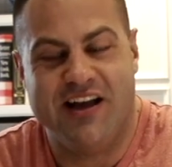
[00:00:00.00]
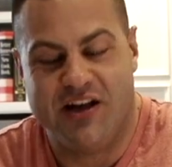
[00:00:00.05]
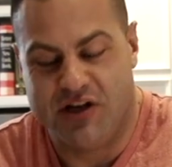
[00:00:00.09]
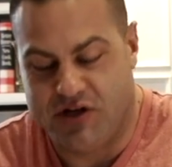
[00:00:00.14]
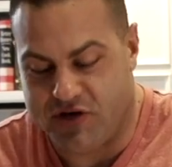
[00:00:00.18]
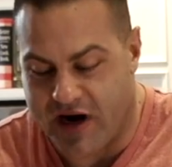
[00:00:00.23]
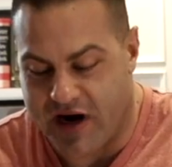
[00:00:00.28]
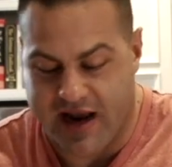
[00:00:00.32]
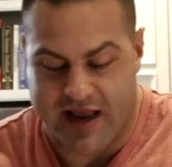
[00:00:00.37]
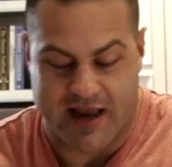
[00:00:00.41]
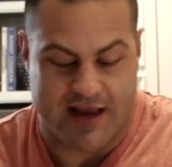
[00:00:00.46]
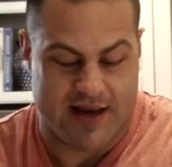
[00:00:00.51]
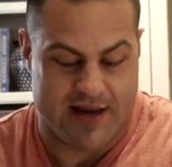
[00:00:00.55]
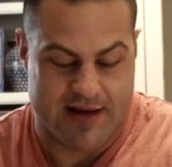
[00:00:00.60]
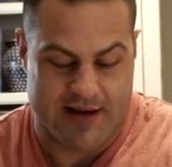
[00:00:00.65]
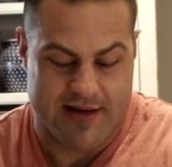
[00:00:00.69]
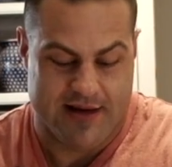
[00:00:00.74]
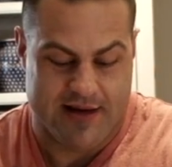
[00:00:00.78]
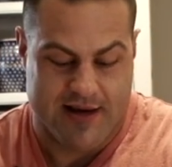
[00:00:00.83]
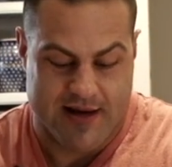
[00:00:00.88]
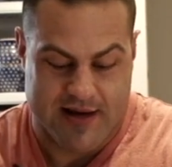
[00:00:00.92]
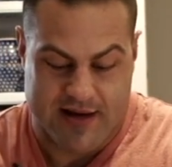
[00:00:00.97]
Try it.
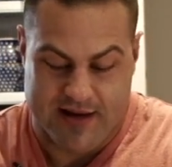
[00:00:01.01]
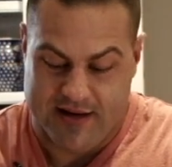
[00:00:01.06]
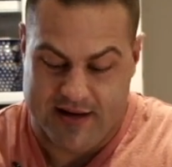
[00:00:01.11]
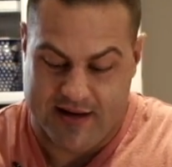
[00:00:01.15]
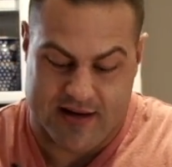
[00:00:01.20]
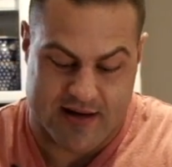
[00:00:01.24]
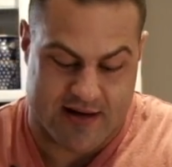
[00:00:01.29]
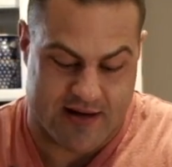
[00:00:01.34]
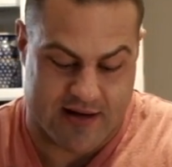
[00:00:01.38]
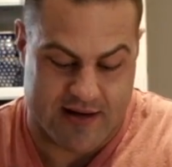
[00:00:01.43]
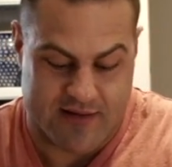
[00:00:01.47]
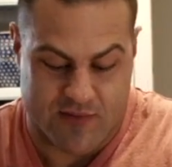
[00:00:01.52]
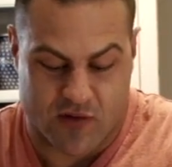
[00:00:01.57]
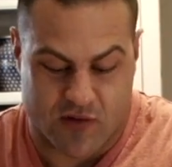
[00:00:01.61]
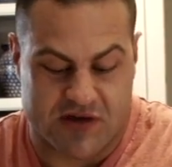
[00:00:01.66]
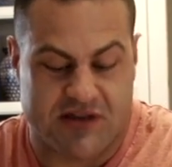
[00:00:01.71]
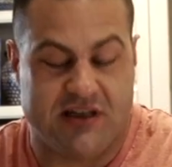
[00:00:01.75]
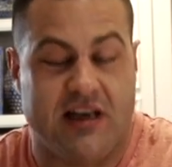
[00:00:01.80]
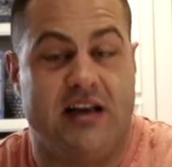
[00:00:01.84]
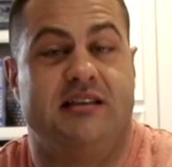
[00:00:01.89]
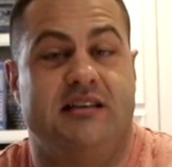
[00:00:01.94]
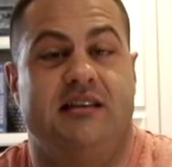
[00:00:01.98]

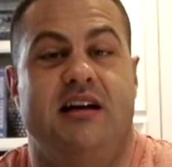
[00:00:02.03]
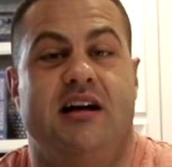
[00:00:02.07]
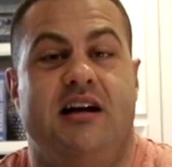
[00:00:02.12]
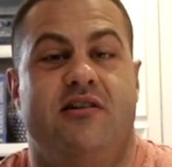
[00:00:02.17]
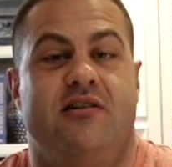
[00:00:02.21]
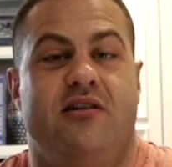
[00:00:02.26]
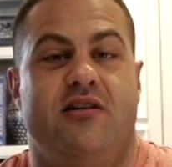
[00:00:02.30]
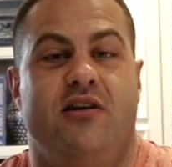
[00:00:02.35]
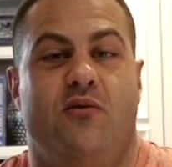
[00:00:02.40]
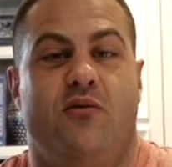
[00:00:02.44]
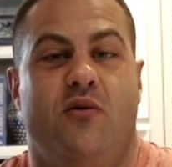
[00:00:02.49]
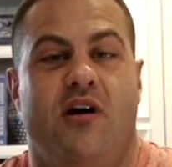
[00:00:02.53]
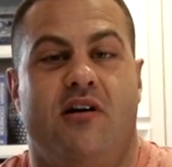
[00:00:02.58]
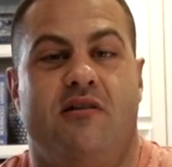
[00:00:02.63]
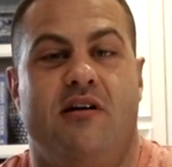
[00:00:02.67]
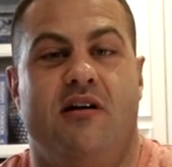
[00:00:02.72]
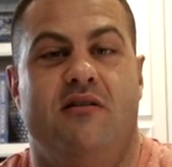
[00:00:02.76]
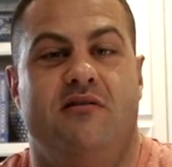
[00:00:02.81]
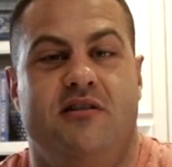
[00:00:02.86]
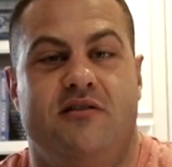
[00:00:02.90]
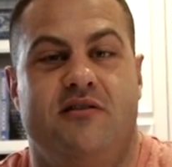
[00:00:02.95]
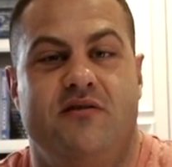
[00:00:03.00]
Worst case scenario, you walk
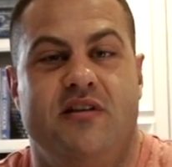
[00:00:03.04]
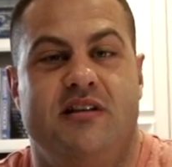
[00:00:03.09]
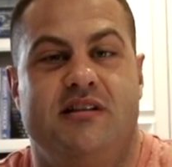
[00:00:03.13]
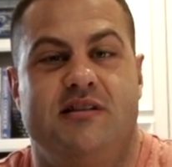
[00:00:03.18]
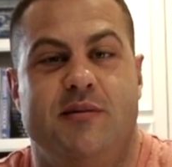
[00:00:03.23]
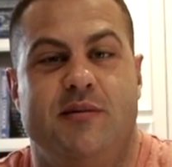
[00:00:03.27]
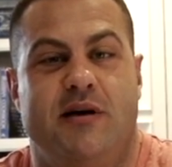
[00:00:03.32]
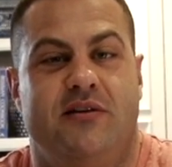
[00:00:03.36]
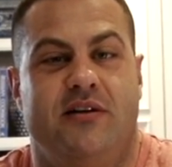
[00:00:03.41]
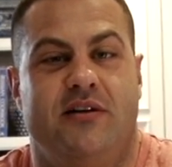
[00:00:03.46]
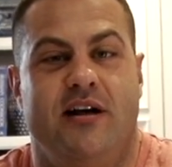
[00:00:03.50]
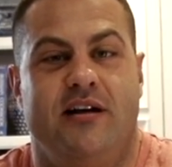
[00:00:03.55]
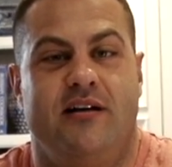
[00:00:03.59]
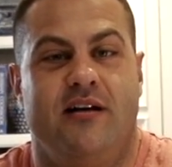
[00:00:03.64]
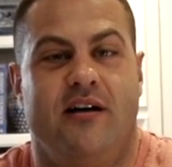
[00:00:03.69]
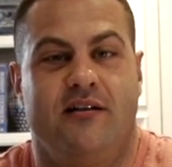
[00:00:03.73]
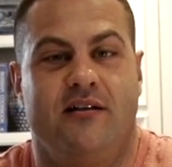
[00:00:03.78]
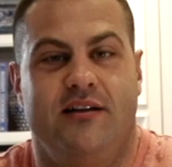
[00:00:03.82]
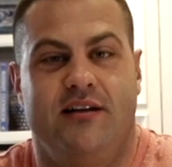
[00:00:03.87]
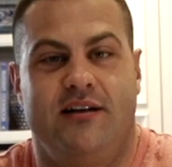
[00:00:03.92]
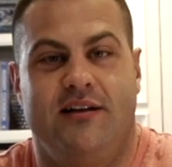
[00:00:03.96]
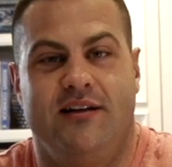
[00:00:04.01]
around with your feet smelling like
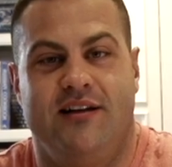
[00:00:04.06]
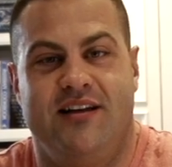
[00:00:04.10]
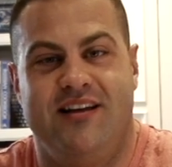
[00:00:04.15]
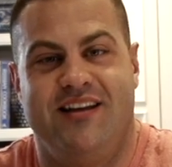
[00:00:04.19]
garlic.